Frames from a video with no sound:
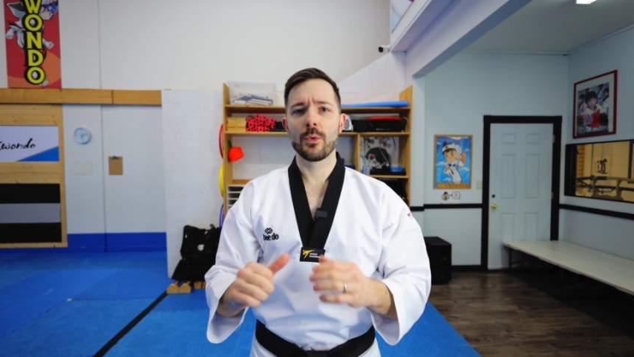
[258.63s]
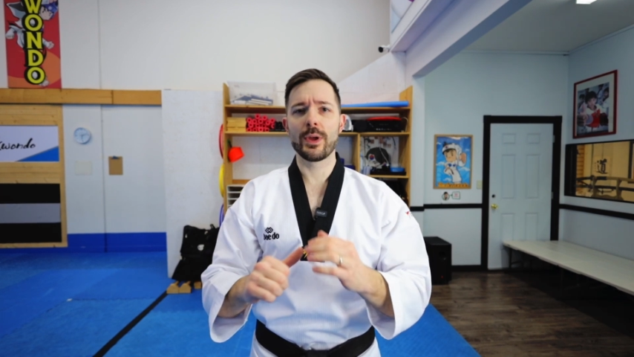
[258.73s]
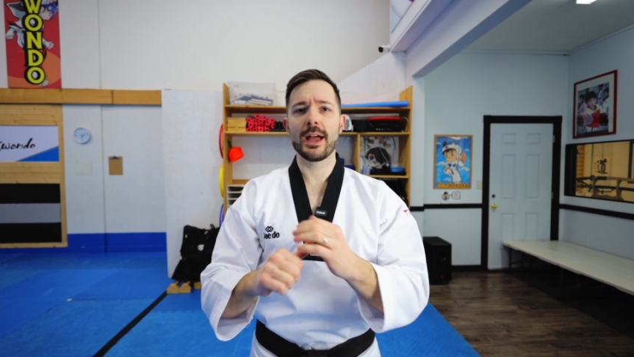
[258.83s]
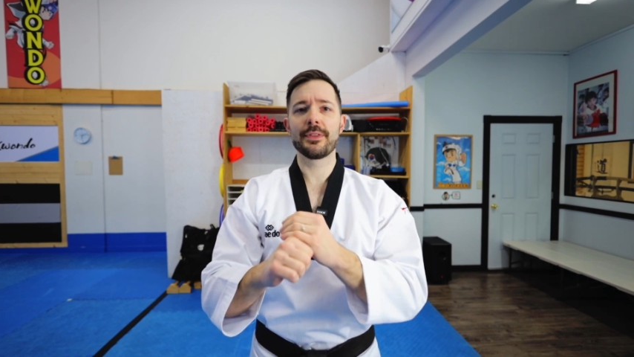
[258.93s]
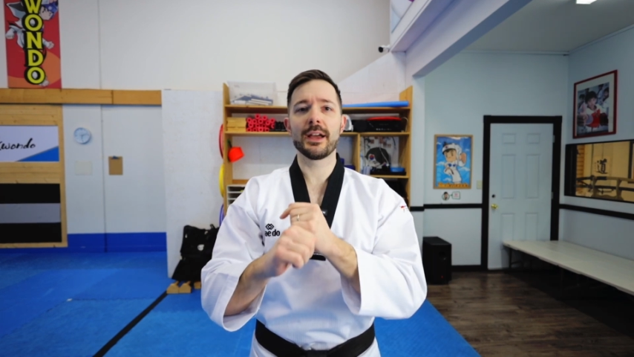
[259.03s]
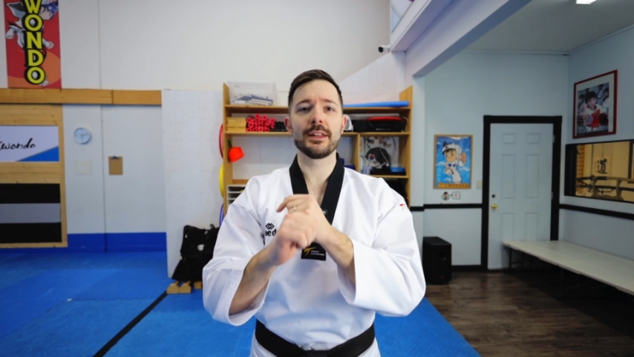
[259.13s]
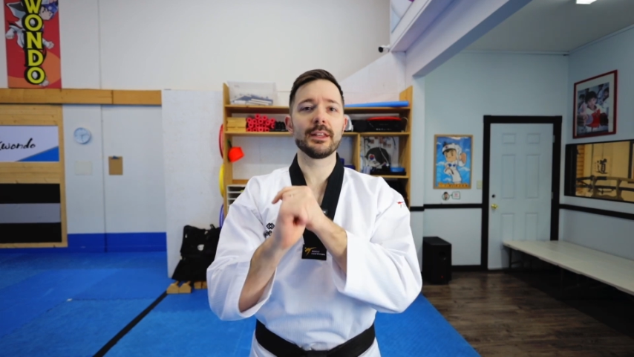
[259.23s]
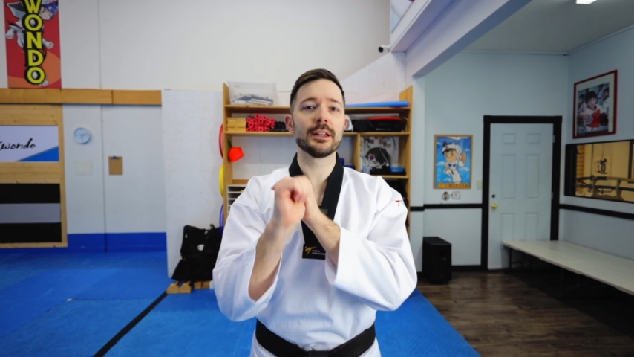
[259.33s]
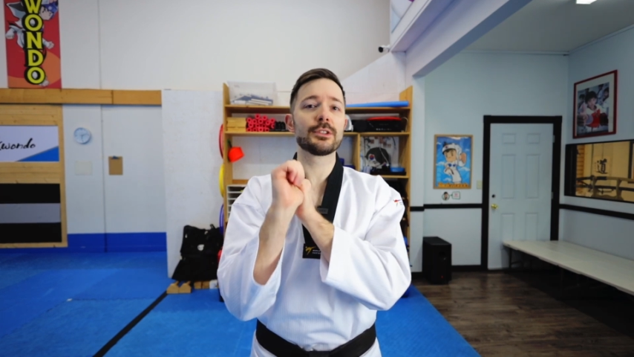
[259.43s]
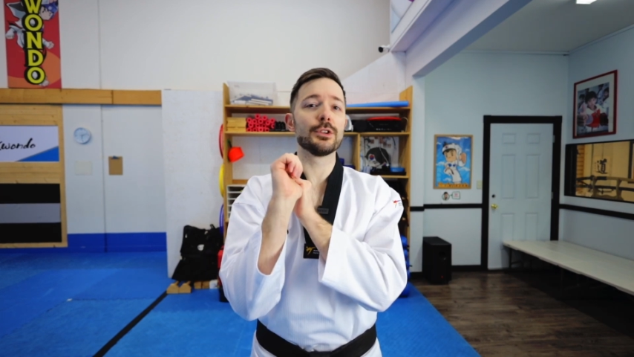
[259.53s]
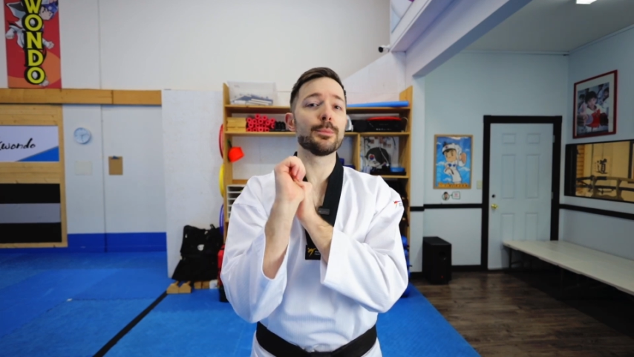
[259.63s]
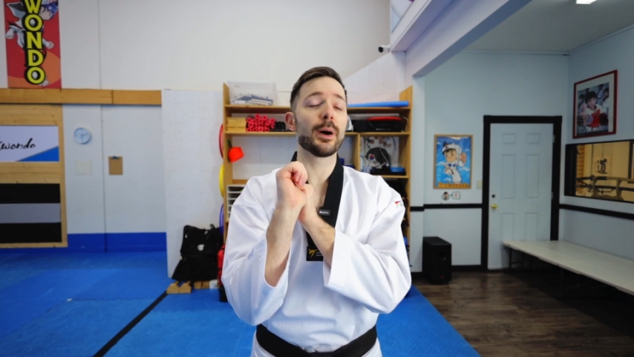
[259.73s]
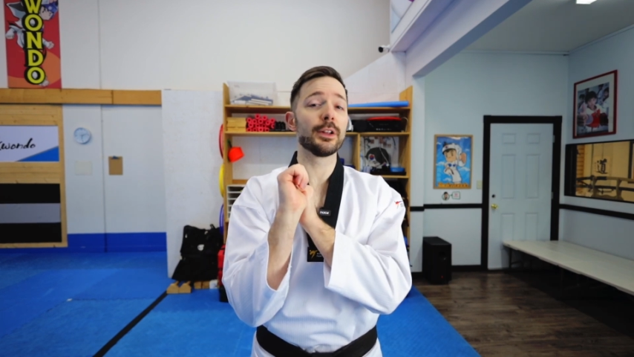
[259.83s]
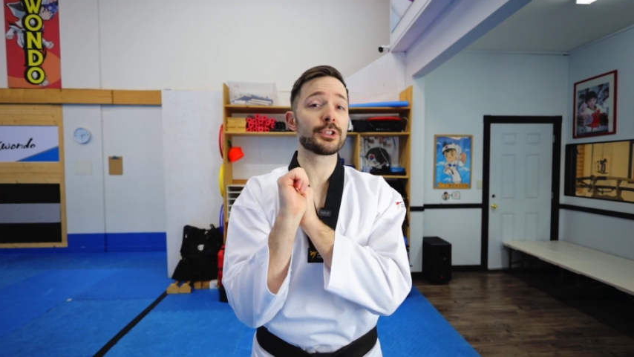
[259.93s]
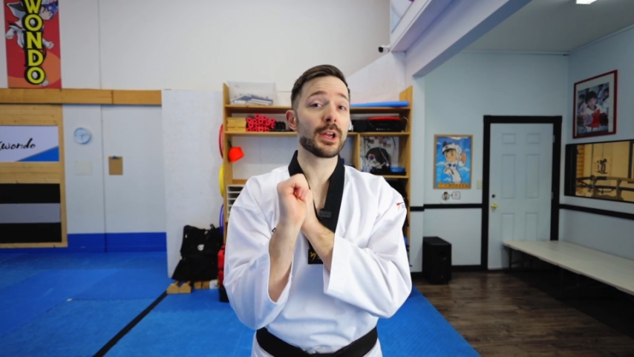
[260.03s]
We had the idea to
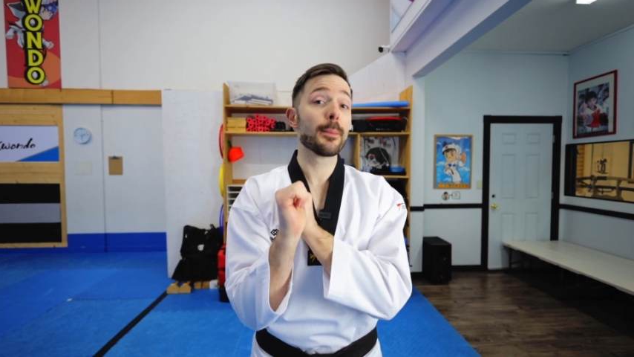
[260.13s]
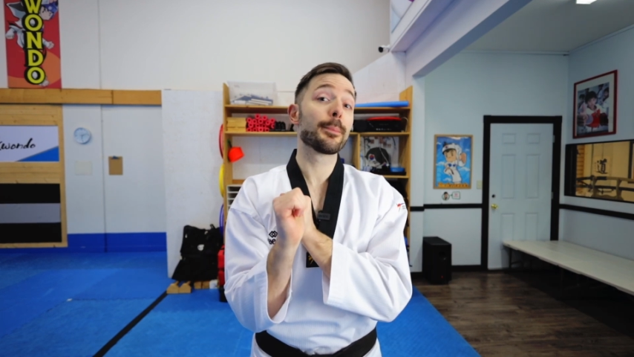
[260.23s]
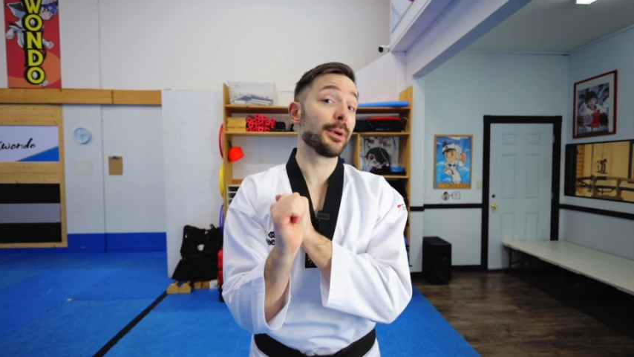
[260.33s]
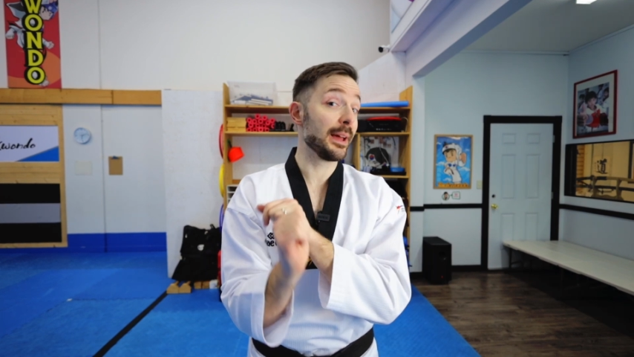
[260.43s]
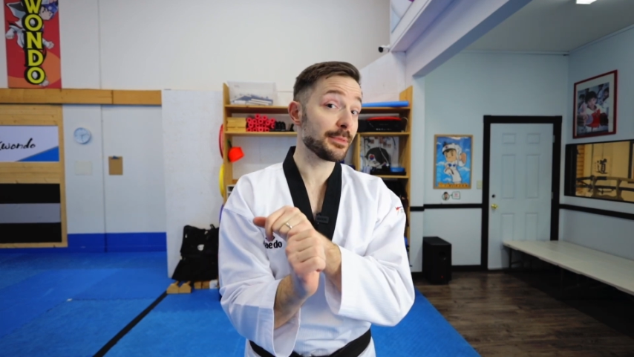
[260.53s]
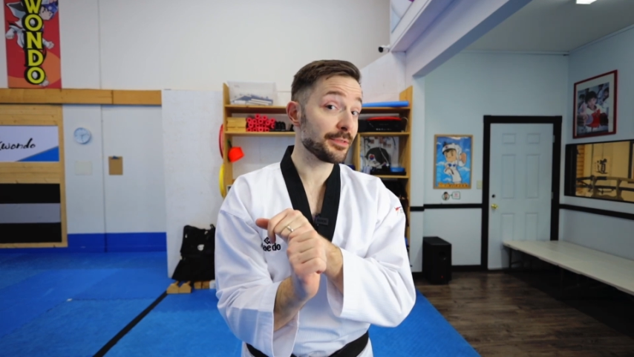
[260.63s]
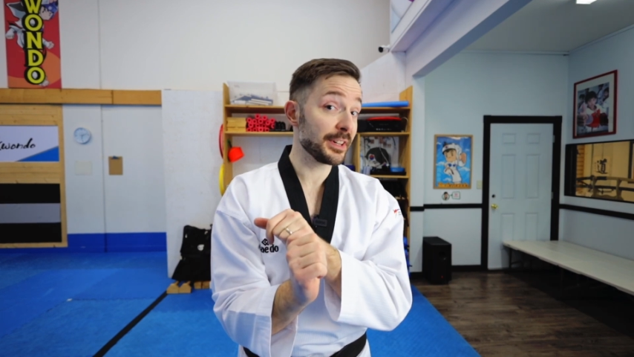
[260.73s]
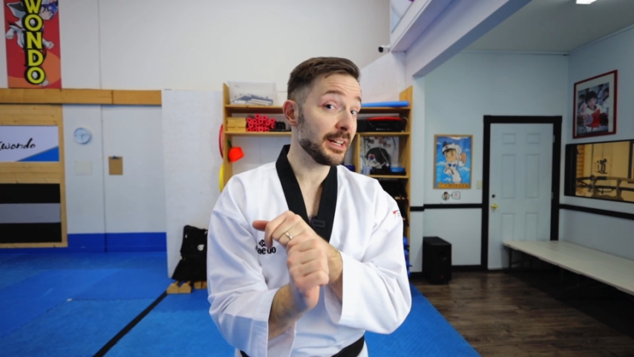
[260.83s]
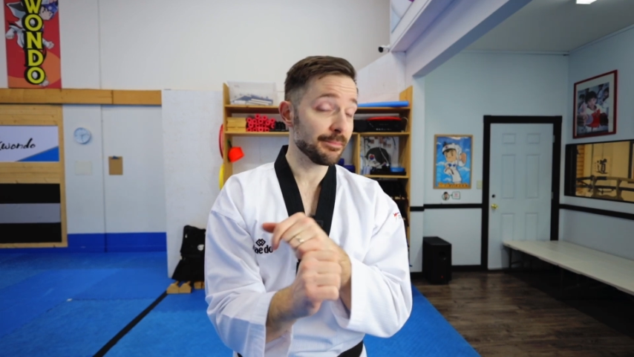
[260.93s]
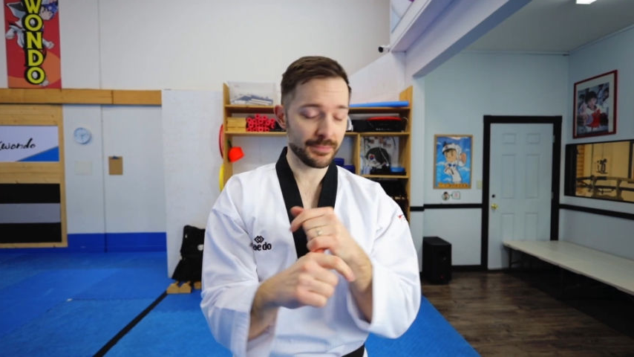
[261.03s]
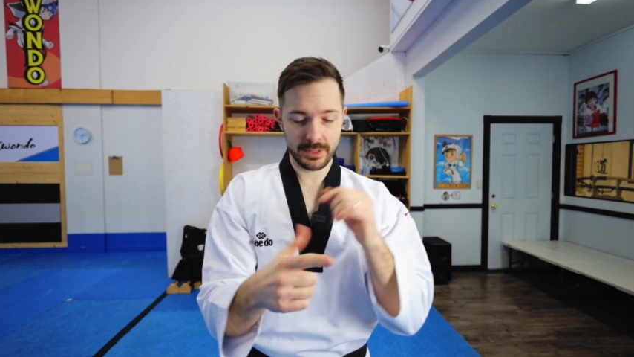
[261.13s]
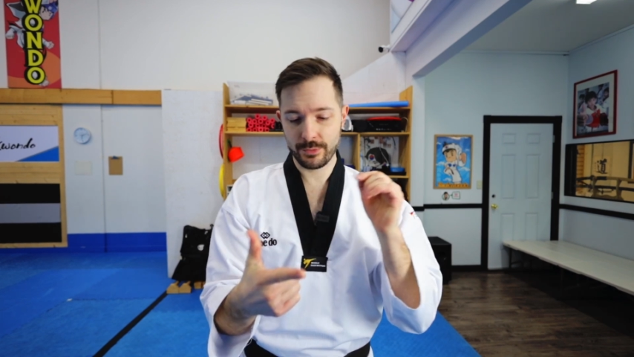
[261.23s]
punch preemptively.